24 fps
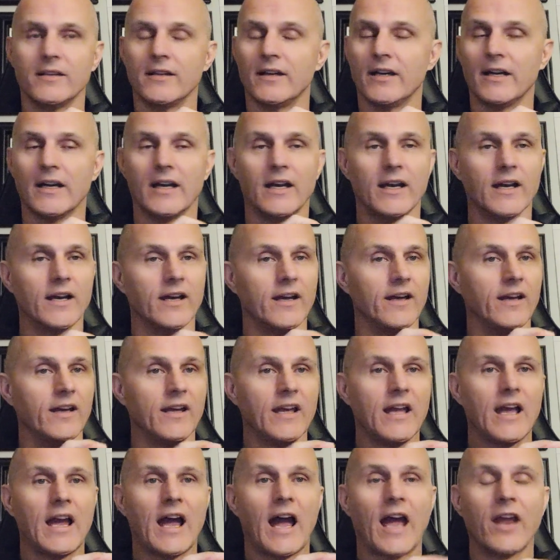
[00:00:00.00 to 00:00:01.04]
Uh,
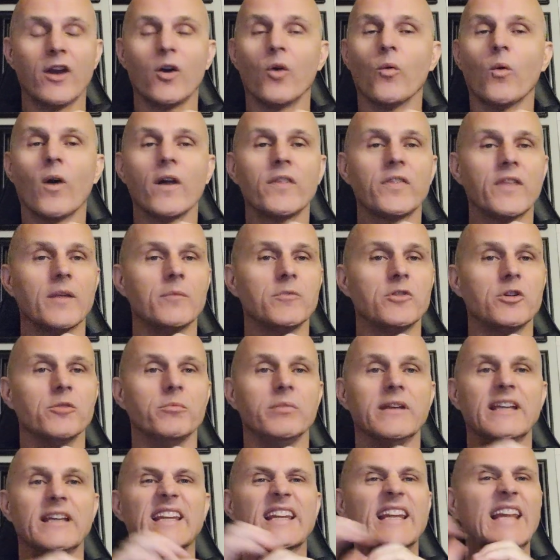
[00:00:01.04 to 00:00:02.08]
I don't want them to
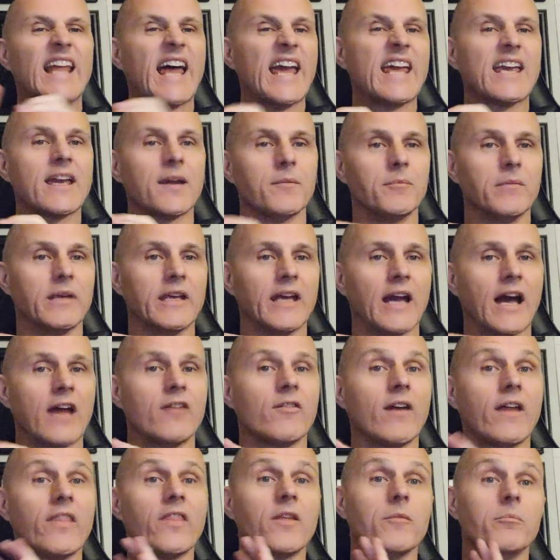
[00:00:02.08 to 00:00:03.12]
be like me. I'd
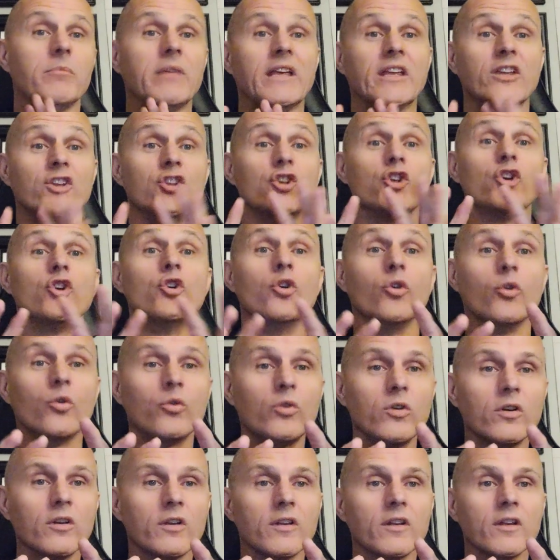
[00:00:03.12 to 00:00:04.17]
rather them be
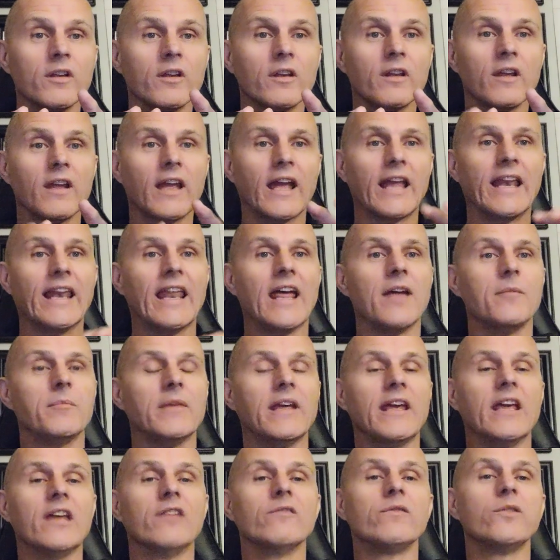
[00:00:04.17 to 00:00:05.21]
you, and let me
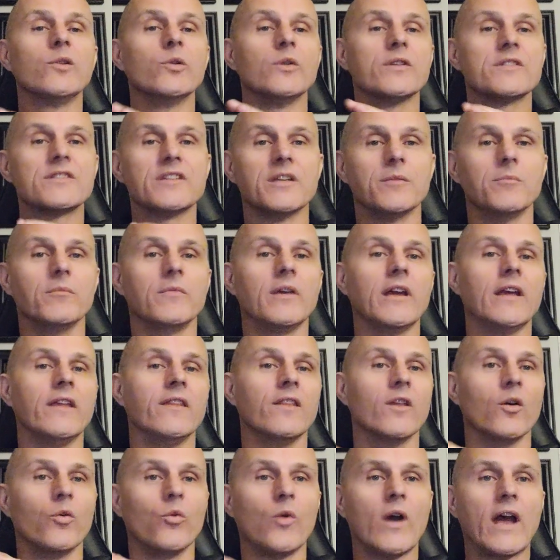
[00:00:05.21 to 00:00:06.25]
influence them in
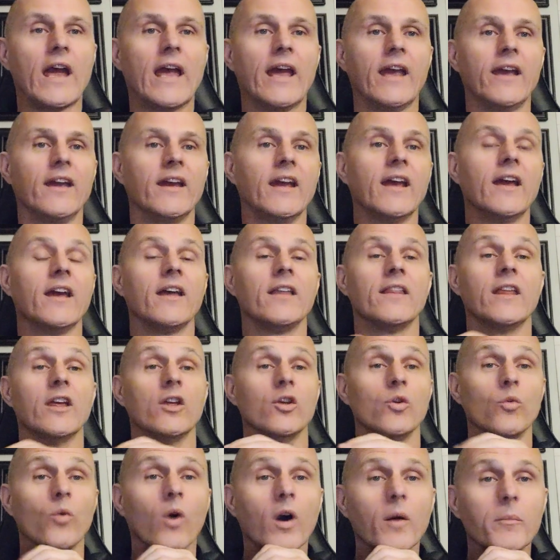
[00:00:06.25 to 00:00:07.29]
the way that
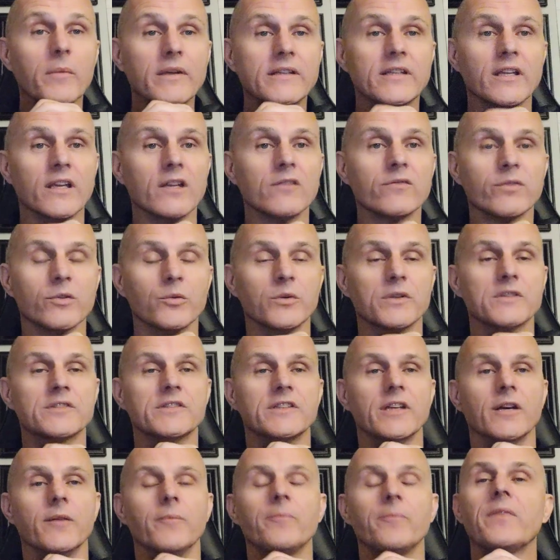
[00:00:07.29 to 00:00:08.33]
you want me to influence
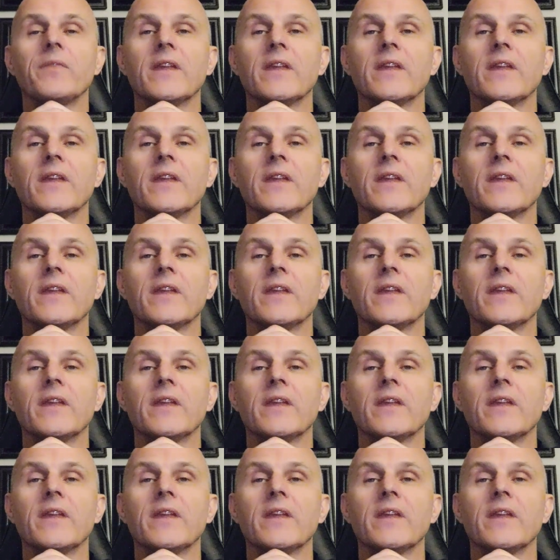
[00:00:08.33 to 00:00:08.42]
them.